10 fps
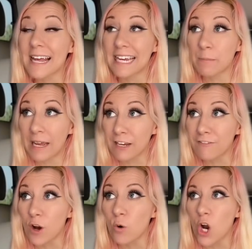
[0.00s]
I can make a
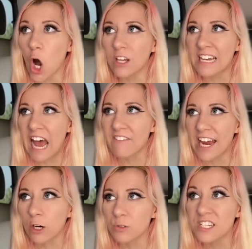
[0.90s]
phone call and have
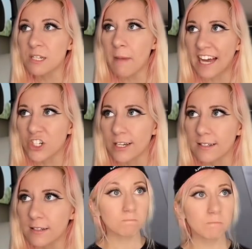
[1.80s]
Harold smash
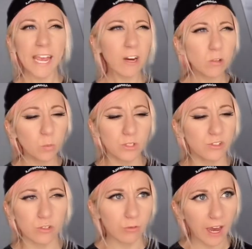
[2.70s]
it. Harold
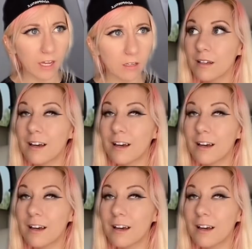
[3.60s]
wouldn't do that.